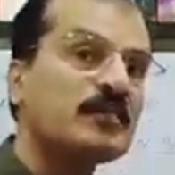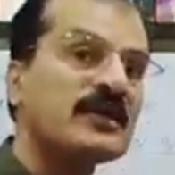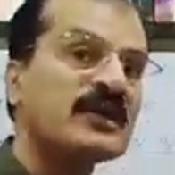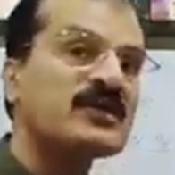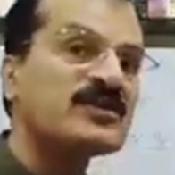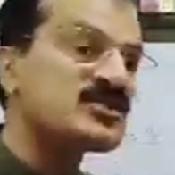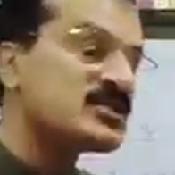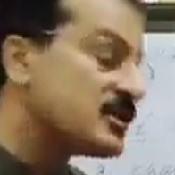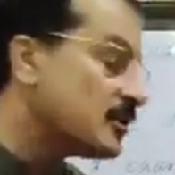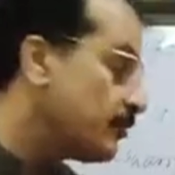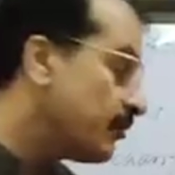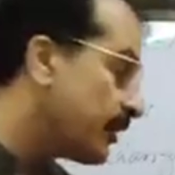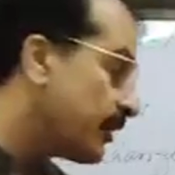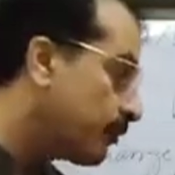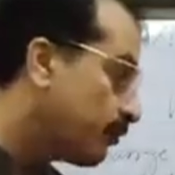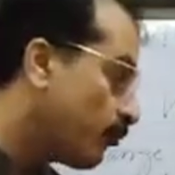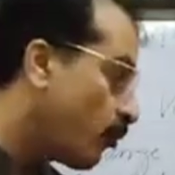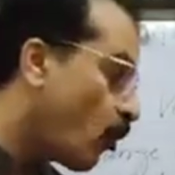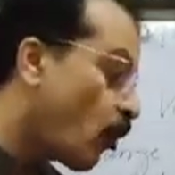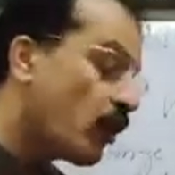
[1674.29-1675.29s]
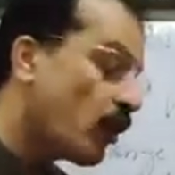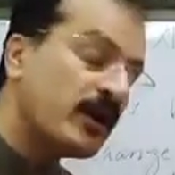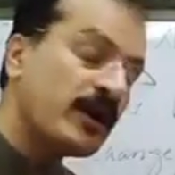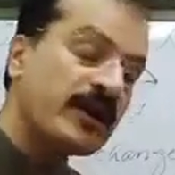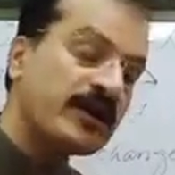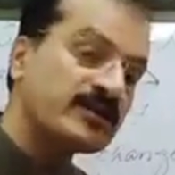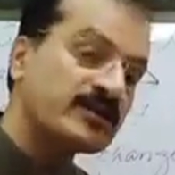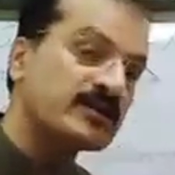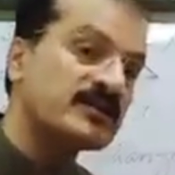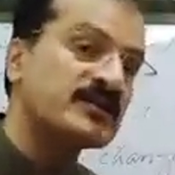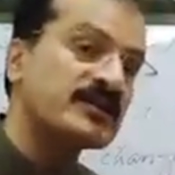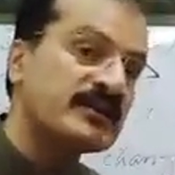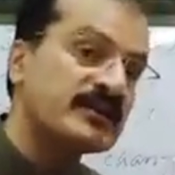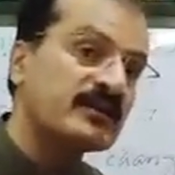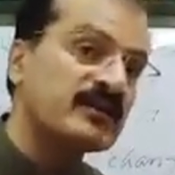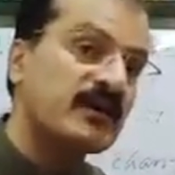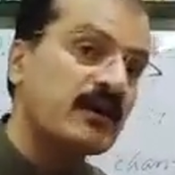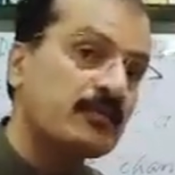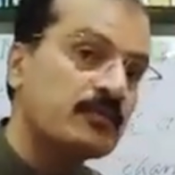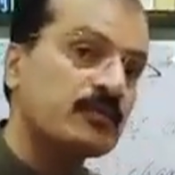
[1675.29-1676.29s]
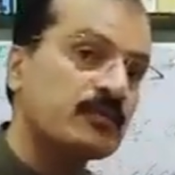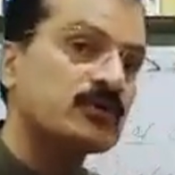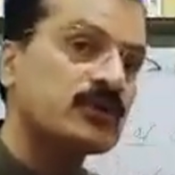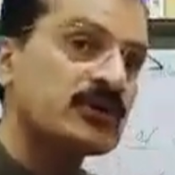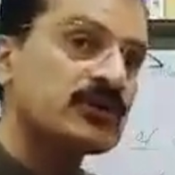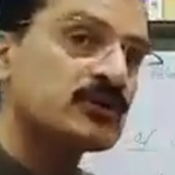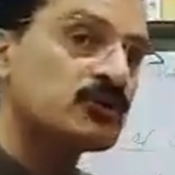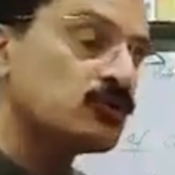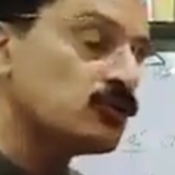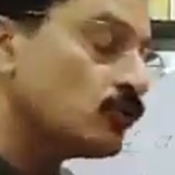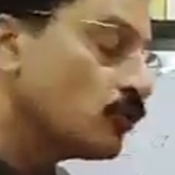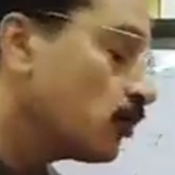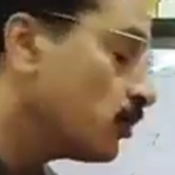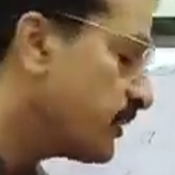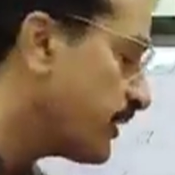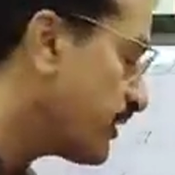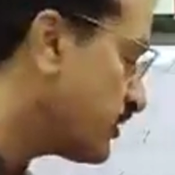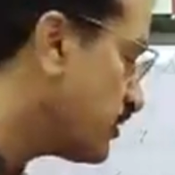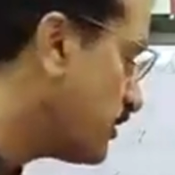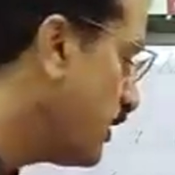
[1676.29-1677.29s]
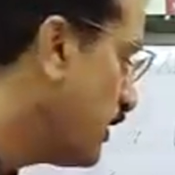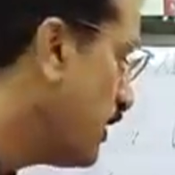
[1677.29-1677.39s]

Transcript: B, C, but bold letter in computers you know that.